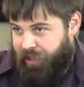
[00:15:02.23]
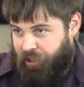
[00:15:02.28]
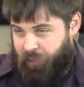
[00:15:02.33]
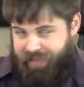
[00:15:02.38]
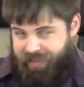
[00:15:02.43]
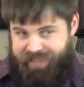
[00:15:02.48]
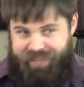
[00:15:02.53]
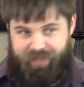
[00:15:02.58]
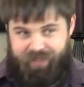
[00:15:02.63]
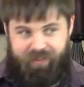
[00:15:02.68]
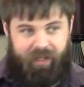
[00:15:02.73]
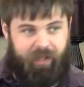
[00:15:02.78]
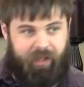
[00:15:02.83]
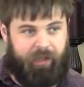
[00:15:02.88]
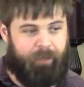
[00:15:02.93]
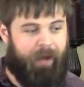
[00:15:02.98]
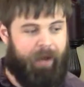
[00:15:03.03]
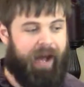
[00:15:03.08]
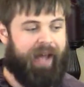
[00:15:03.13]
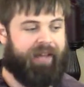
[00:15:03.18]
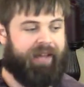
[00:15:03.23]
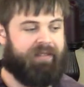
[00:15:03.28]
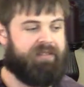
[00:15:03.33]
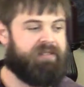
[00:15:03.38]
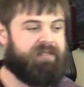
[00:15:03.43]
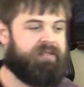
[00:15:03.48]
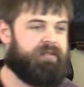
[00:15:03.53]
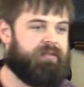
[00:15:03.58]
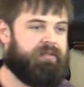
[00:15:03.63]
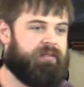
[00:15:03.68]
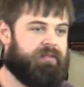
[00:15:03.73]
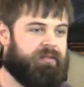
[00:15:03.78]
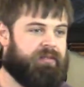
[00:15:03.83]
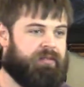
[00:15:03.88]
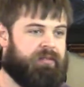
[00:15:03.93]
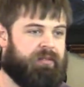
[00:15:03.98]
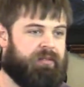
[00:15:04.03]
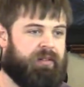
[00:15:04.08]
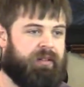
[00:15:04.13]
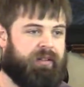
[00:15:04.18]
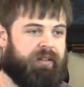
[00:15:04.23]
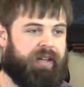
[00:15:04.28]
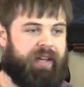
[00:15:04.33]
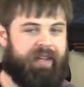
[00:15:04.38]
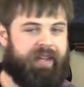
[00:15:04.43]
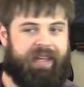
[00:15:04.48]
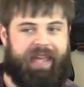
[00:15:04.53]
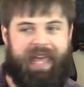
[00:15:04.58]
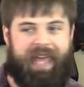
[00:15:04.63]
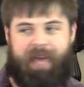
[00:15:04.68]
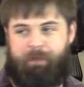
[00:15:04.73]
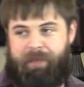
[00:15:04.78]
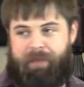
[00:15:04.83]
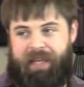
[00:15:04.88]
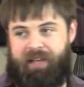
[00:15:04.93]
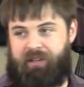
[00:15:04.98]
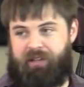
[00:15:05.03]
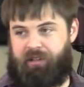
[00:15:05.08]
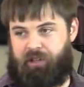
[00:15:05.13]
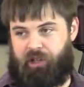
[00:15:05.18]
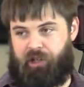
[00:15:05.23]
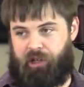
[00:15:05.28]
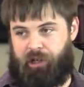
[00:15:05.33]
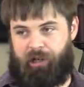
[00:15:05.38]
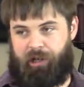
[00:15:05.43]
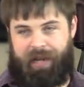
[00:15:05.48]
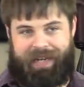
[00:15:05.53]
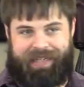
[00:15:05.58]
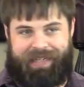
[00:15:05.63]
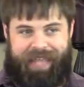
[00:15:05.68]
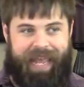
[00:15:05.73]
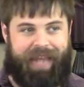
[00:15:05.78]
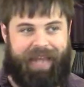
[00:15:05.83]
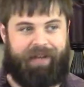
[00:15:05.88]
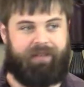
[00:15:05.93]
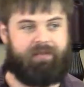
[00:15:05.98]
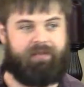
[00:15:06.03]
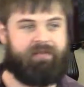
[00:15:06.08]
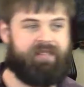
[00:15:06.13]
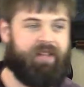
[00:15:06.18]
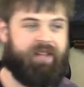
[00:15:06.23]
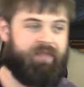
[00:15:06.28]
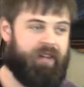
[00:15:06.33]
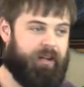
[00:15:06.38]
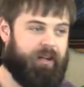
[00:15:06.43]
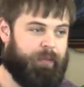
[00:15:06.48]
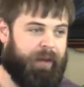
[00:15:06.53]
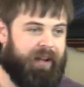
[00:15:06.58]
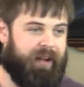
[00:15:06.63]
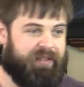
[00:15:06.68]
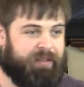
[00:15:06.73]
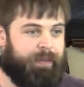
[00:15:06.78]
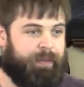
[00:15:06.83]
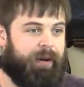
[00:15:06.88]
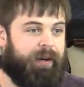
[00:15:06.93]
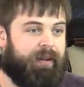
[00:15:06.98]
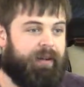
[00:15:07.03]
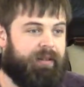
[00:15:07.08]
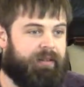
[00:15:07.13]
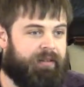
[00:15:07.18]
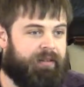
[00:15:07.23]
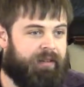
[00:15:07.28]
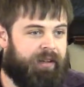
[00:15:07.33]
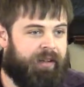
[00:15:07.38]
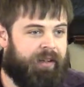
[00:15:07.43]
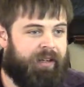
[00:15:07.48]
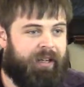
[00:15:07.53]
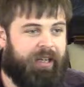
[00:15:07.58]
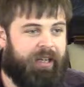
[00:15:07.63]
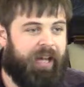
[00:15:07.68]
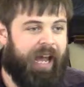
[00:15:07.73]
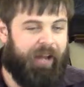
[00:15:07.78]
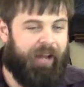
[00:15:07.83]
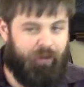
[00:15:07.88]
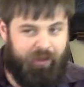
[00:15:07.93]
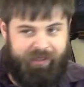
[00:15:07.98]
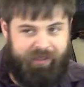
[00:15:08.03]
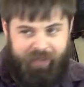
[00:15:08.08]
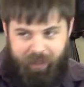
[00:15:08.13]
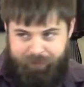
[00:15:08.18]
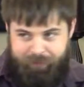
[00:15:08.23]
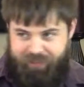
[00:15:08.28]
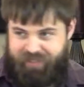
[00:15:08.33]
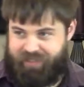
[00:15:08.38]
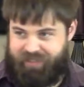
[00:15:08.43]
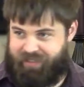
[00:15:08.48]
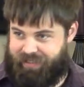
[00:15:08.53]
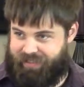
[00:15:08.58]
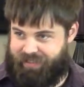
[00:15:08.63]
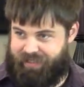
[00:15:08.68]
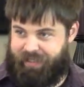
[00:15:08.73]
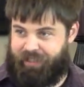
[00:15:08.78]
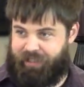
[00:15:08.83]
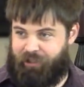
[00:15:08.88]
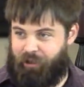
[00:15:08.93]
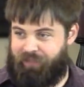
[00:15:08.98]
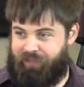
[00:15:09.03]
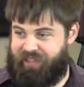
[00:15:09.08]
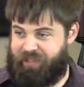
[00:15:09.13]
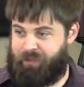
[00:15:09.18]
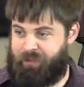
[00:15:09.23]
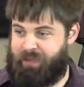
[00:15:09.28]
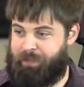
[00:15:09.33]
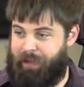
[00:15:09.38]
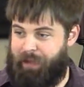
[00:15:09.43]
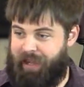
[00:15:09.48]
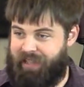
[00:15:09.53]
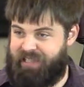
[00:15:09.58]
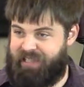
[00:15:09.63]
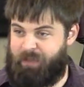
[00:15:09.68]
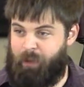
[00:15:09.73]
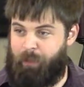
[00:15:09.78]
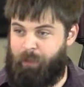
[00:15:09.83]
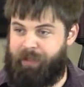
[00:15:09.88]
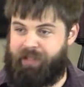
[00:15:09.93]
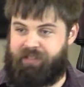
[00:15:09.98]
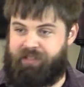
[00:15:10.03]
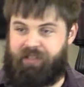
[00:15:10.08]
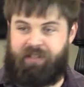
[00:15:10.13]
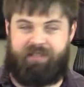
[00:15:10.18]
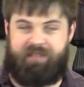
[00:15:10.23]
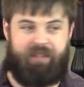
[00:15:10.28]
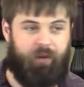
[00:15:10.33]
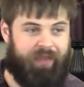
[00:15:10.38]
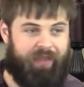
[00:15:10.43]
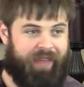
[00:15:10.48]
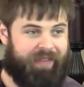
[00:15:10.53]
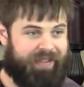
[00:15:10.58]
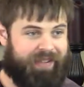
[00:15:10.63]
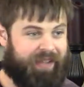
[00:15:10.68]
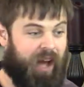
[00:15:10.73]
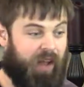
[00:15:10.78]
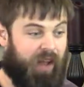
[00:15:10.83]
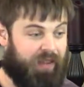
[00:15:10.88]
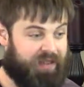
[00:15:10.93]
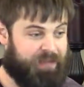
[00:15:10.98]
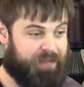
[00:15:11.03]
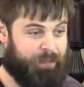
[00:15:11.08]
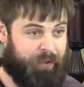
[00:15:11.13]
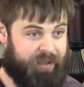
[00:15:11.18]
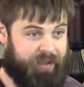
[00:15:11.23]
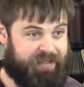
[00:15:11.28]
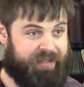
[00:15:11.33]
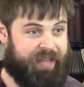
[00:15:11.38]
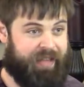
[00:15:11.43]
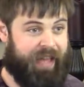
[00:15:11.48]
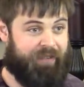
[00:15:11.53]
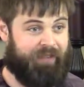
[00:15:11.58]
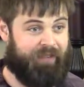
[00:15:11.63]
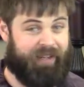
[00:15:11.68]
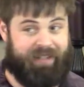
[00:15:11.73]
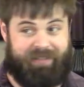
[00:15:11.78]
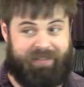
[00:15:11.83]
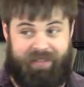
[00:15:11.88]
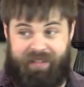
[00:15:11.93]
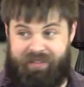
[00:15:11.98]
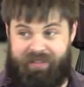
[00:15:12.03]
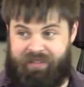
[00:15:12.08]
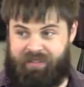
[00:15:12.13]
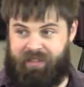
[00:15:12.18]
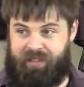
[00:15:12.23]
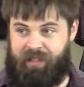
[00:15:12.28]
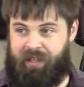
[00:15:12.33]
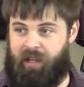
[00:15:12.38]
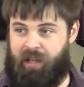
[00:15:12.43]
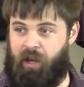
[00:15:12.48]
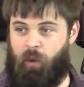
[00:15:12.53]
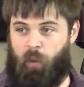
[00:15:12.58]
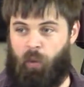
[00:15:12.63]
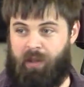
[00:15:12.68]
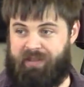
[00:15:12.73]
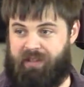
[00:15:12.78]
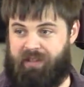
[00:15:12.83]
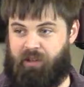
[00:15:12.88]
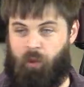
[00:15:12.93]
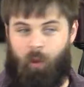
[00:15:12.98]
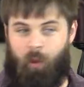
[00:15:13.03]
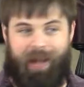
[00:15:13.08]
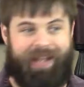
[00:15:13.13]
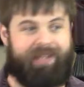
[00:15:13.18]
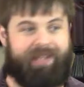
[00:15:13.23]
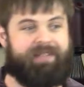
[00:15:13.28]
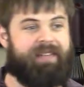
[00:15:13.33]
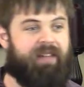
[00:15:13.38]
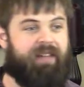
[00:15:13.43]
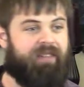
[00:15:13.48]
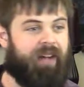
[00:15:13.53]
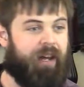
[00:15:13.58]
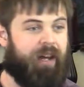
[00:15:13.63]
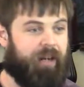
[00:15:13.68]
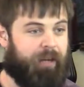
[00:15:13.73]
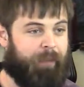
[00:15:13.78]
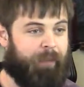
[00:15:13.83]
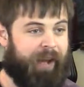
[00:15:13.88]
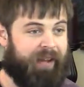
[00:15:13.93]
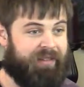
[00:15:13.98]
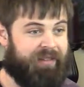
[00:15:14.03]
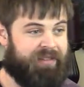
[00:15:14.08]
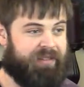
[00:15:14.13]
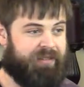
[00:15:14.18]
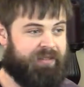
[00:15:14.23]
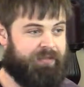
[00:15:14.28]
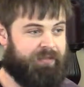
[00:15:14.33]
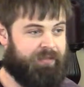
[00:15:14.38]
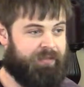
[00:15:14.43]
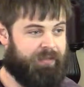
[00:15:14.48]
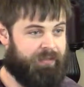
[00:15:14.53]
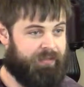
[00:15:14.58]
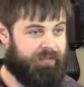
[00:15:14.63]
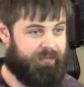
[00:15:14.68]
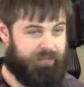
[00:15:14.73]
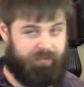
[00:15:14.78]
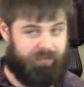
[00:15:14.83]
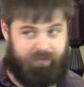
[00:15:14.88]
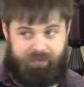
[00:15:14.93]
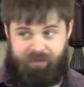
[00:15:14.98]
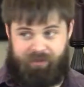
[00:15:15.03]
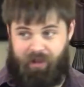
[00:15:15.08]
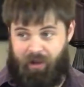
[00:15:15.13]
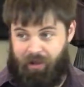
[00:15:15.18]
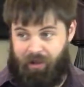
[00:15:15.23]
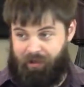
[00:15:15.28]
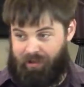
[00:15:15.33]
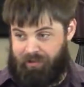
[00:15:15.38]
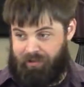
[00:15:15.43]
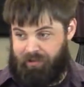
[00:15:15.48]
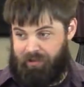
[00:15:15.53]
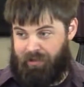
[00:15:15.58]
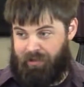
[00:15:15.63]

going 700 miles. Okay, he can't be in Ur and Canaan, 700 miles apart. I looked it up just to see, you know, if this was possible, but it turns out that the tallest person to ever exist wasn't quite 700 miles tall